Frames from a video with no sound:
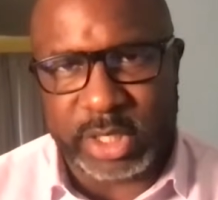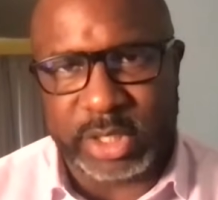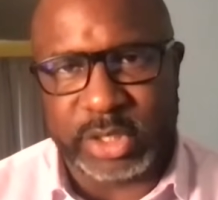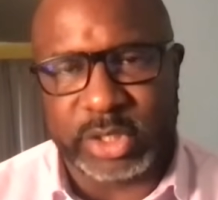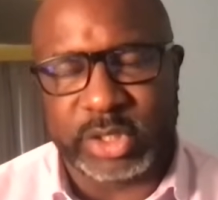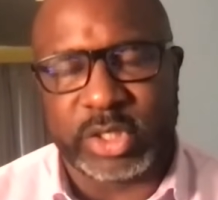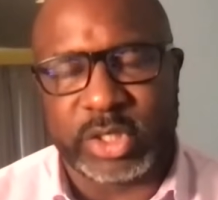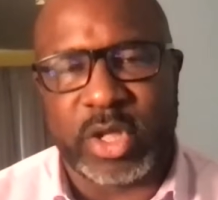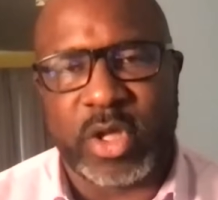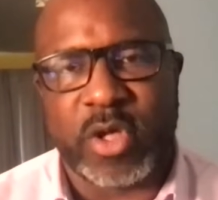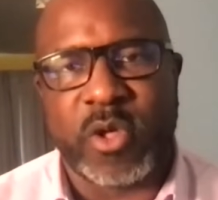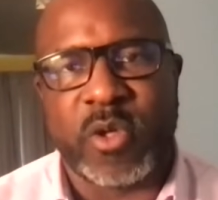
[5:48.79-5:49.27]
And
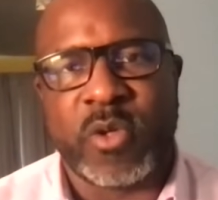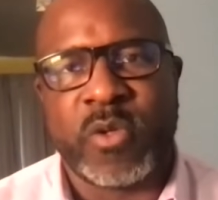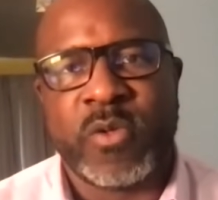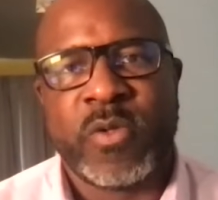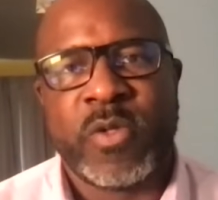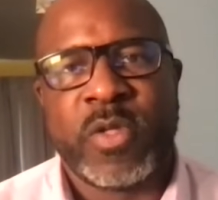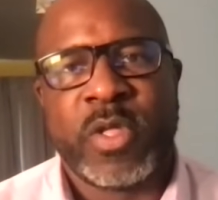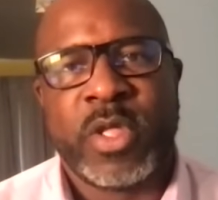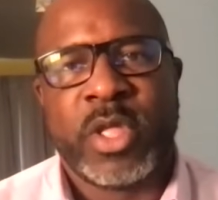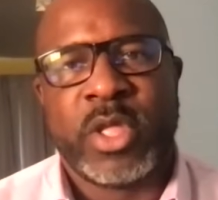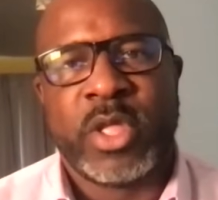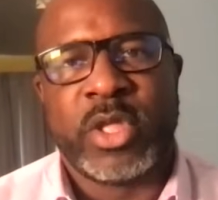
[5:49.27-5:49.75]
so,
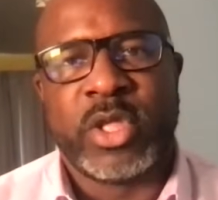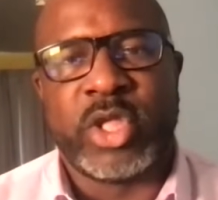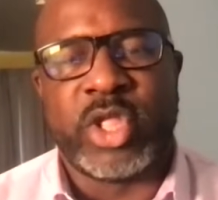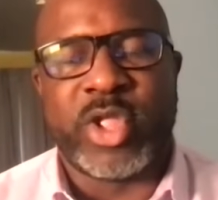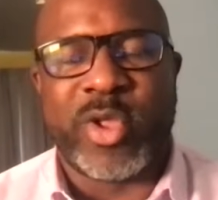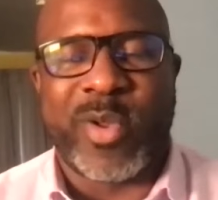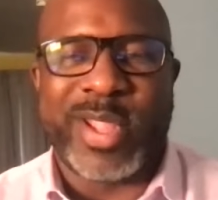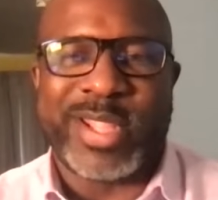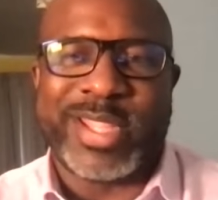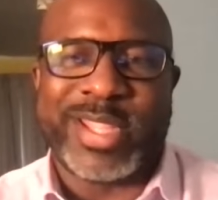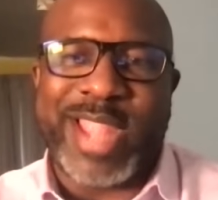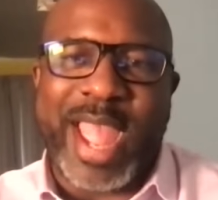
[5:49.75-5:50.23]

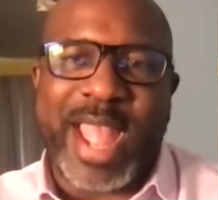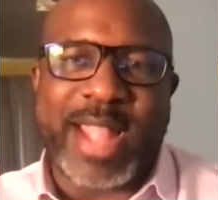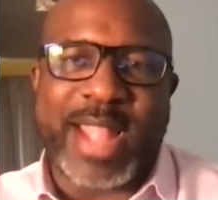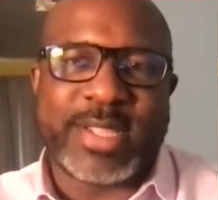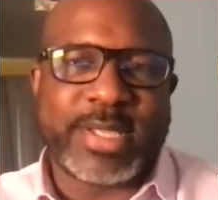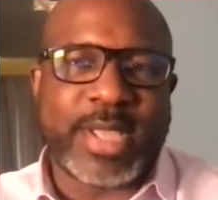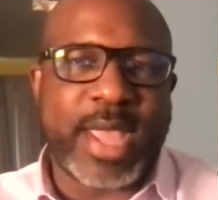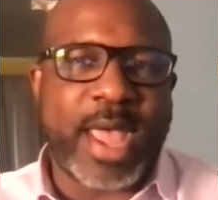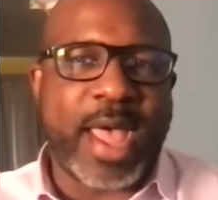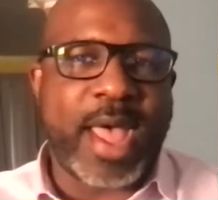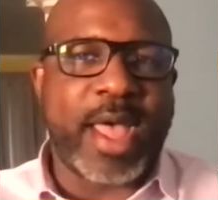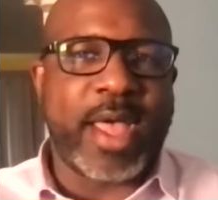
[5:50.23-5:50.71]
at that
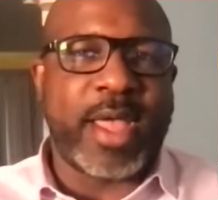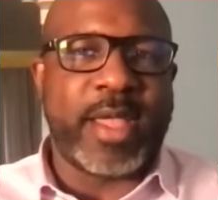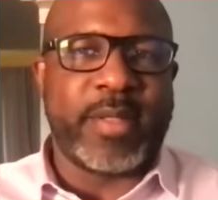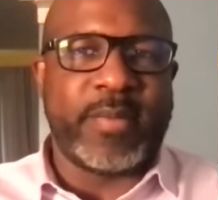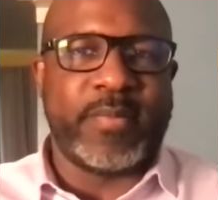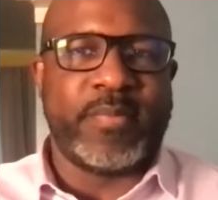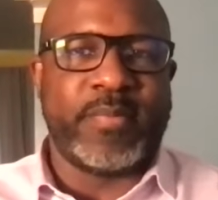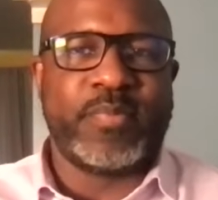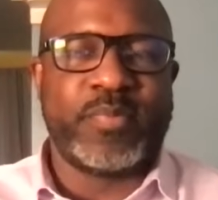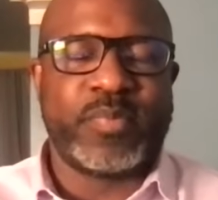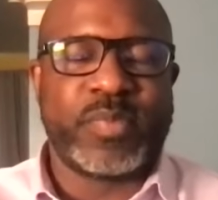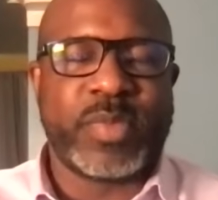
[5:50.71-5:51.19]

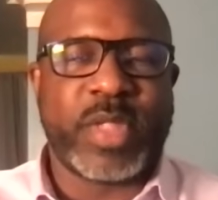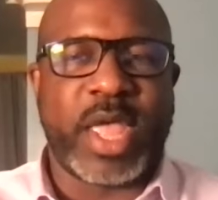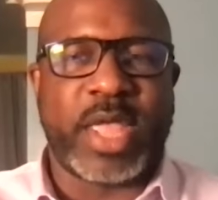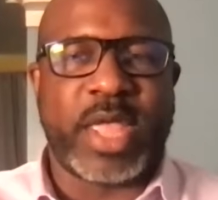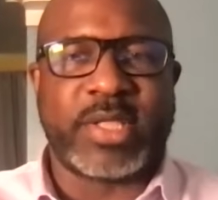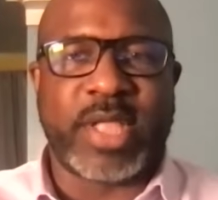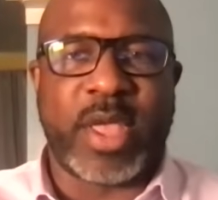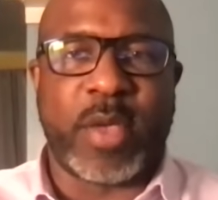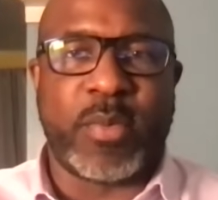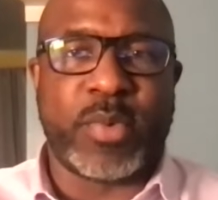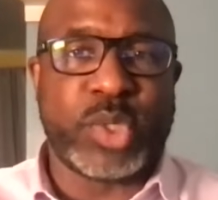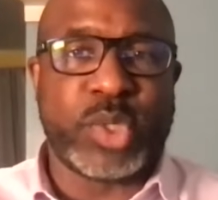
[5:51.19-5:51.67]
time,
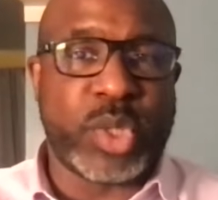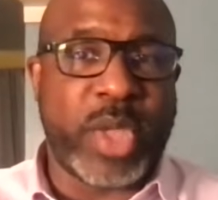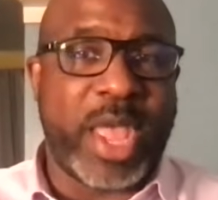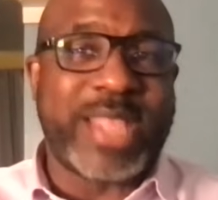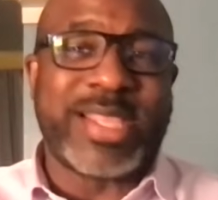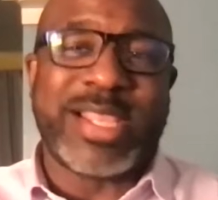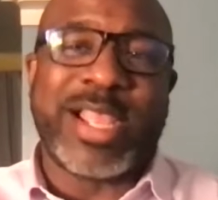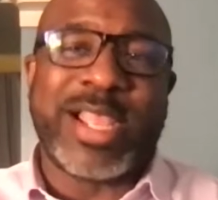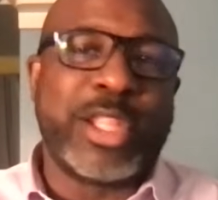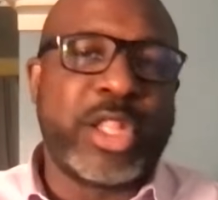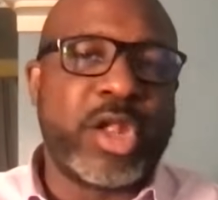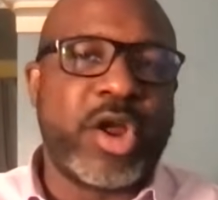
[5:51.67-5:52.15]
as I
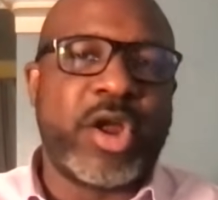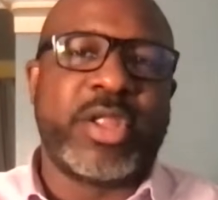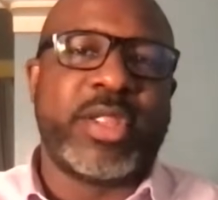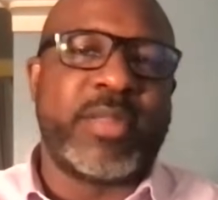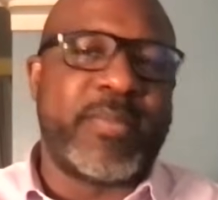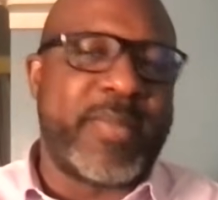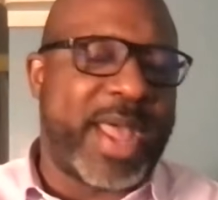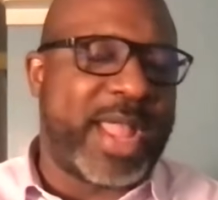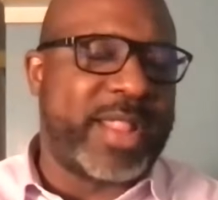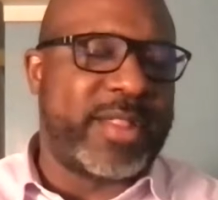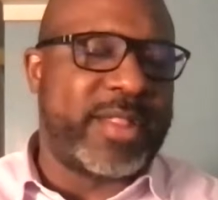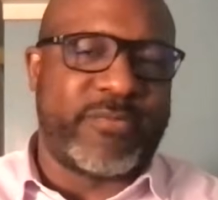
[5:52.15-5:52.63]
learned
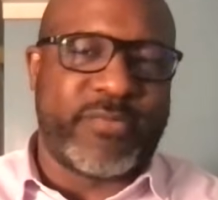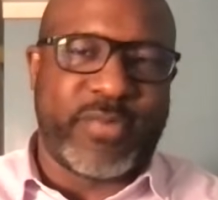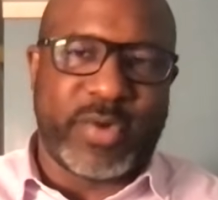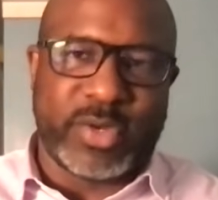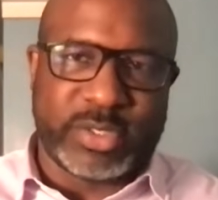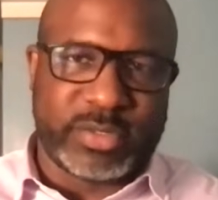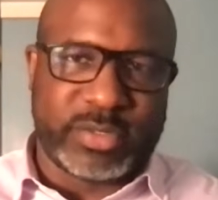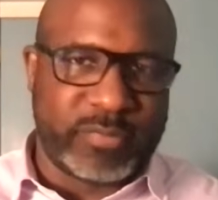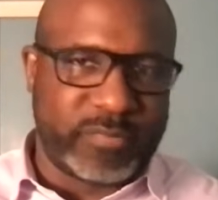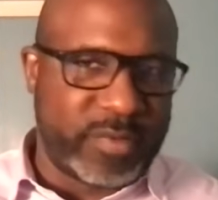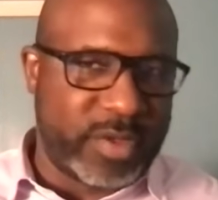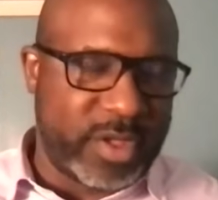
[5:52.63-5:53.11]
about it,
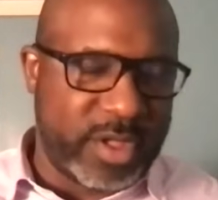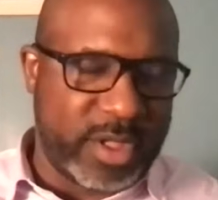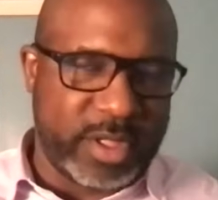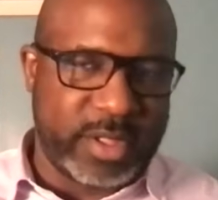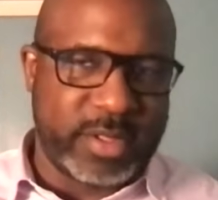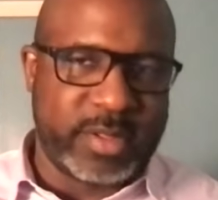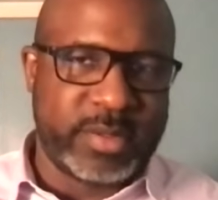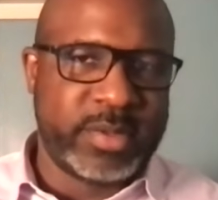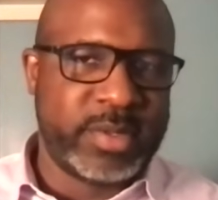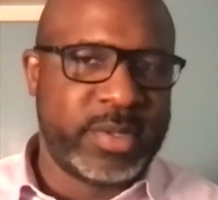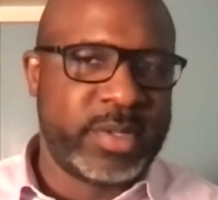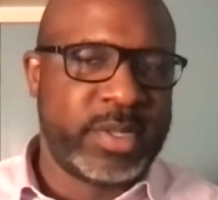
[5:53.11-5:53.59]
first of
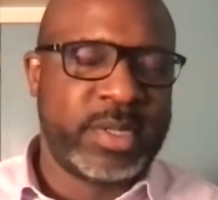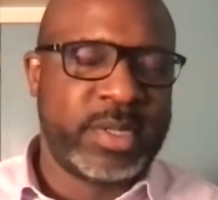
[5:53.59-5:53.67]
all,